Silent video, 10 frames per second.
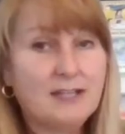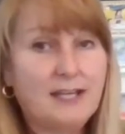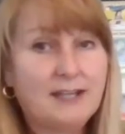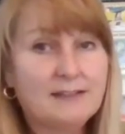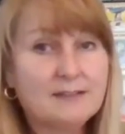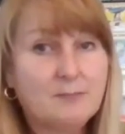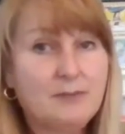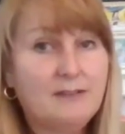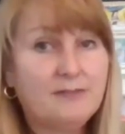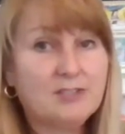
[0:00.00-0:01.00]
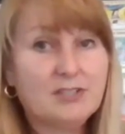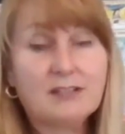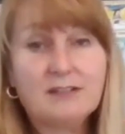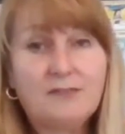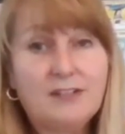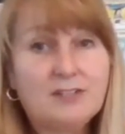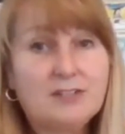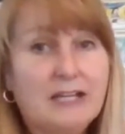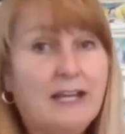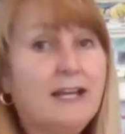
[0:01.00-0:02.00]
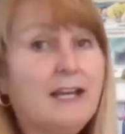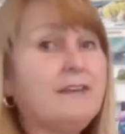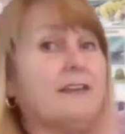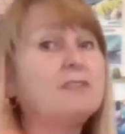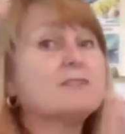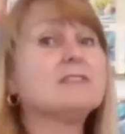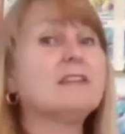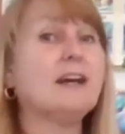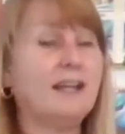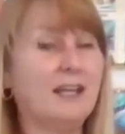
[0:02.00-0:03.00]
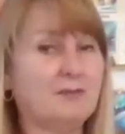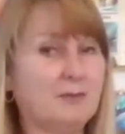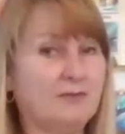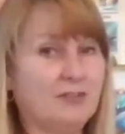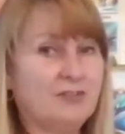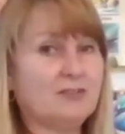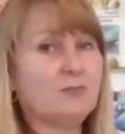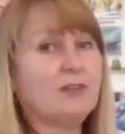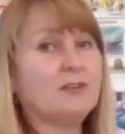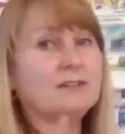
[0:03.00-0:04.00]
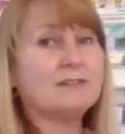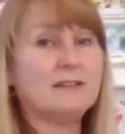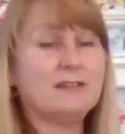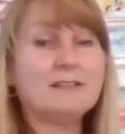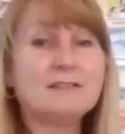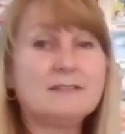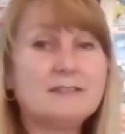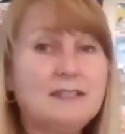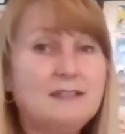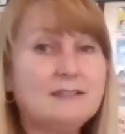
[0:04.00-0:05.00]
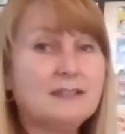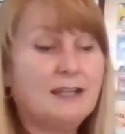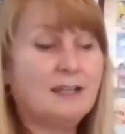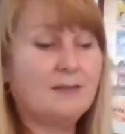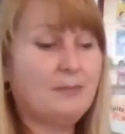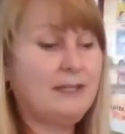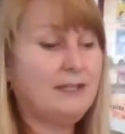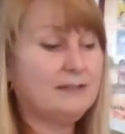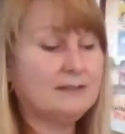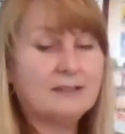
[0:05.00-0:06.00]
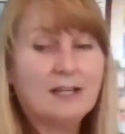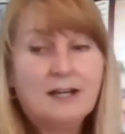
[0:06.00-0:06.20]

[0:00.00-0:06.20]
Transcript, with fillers: the eggs, the beef, chicken, the fish. And then there's the not animal versions, whether it's the nuts and seeds and beans,